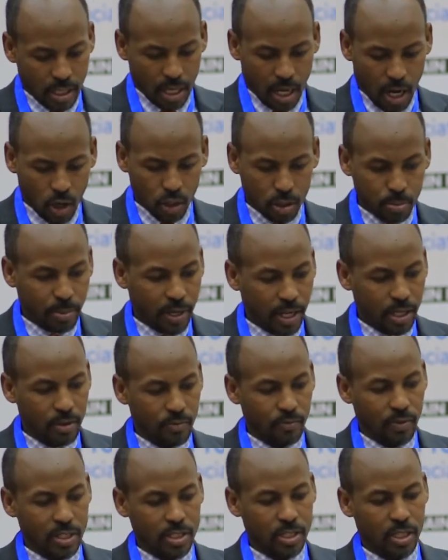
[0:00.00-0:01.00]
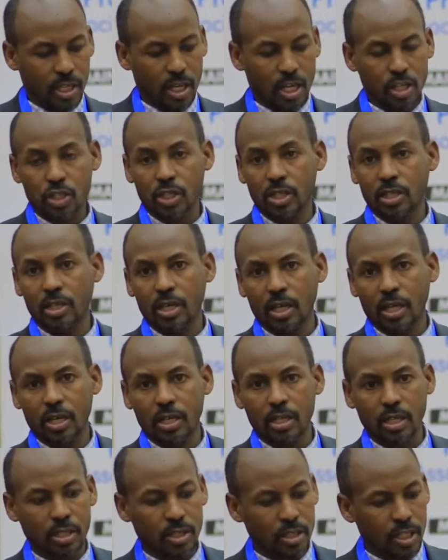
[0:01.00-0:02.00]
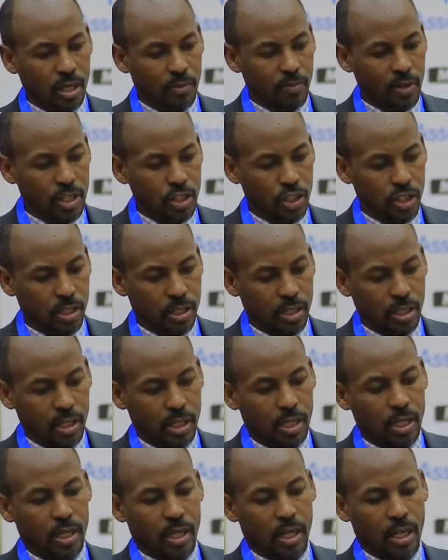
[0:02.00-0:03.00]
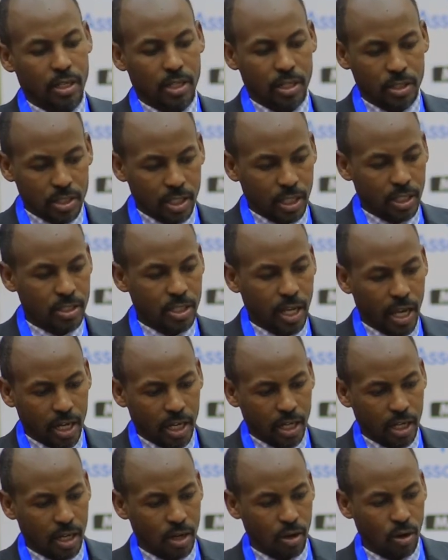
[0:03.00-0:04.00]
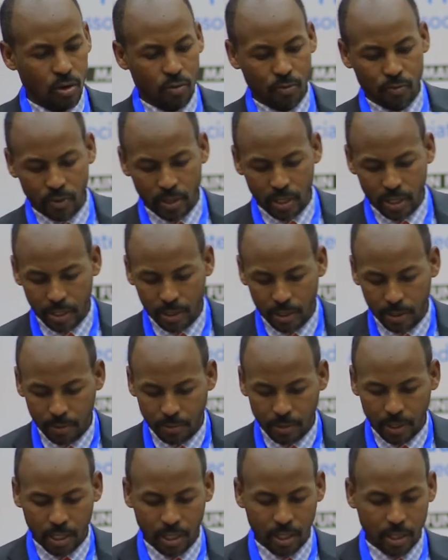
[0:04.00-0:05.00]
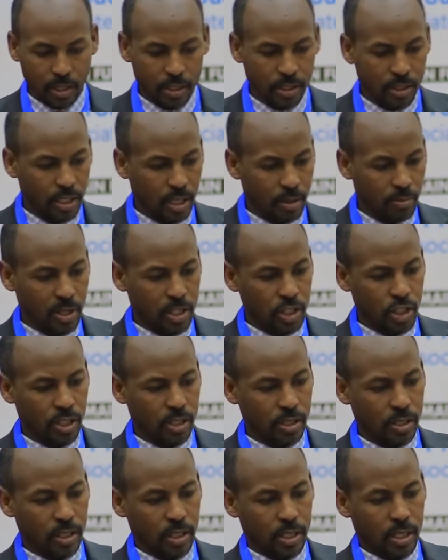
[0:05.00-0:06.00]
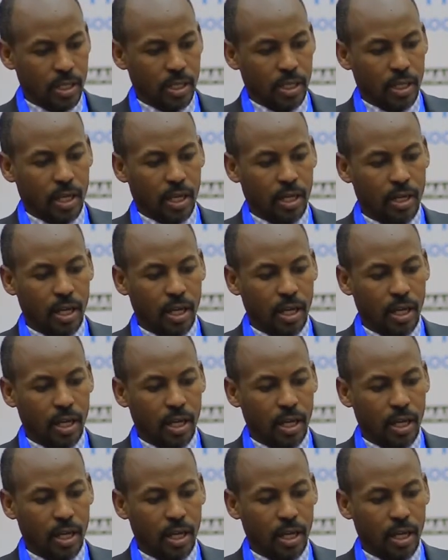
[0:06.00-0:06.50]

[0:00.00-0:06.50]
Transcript: outbreak investigation and intervention, and this cycle of intervention. And